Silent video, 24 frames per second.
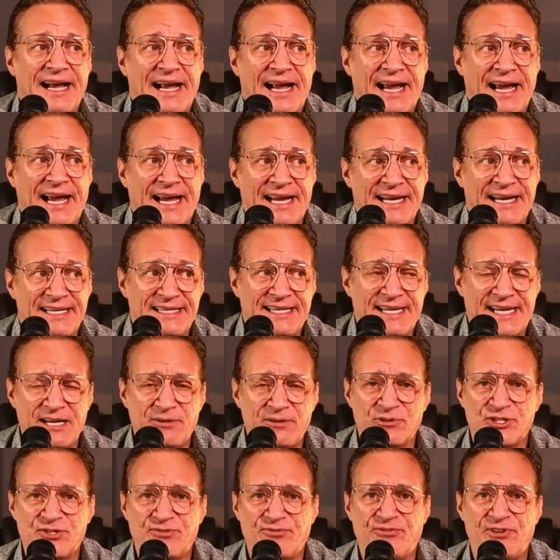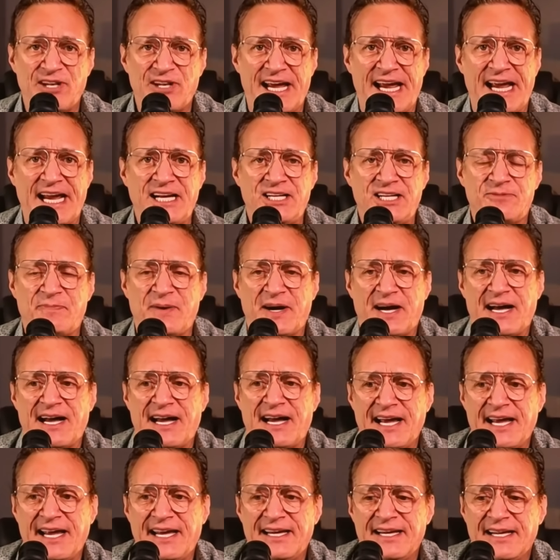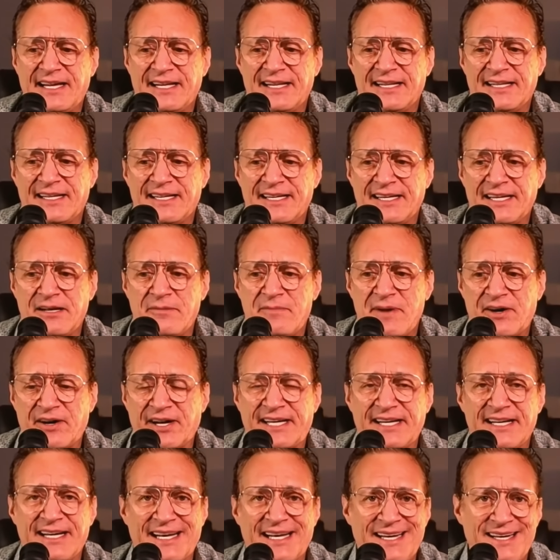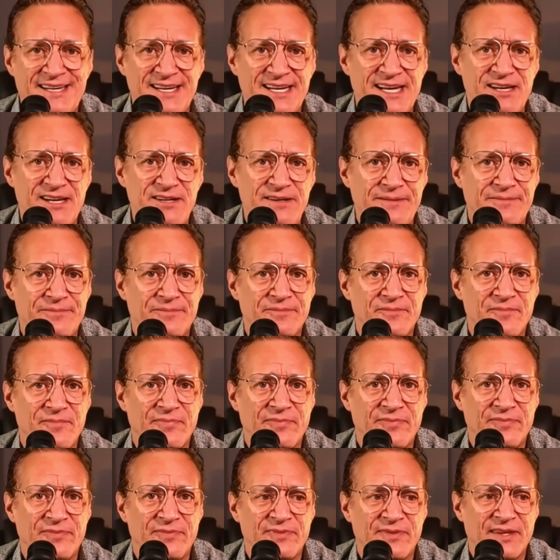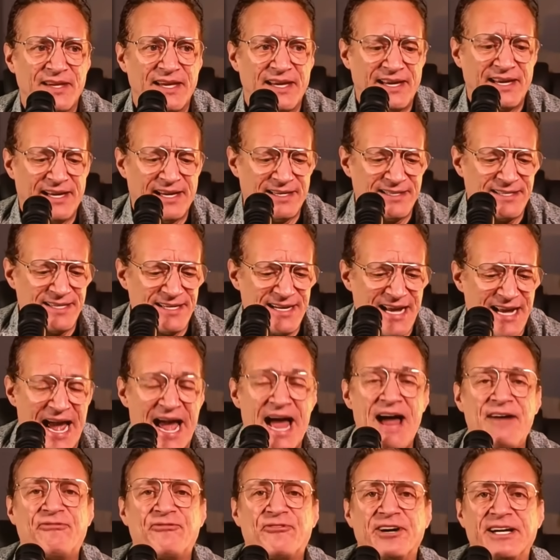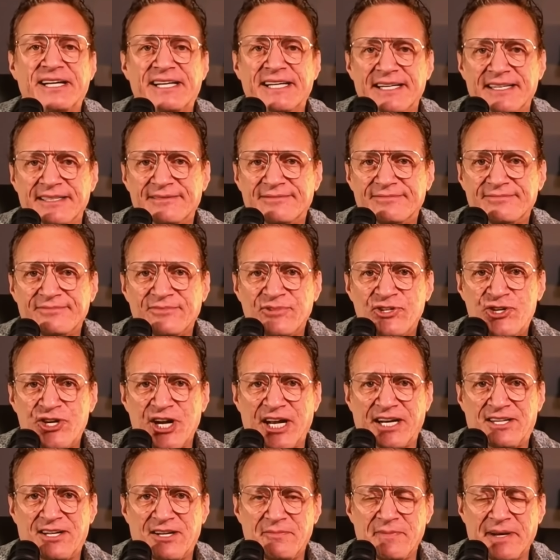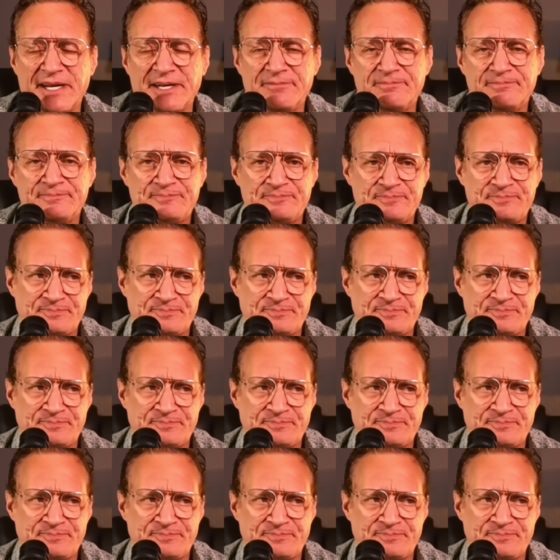And he was flanked by an American Indian and an African gentleman.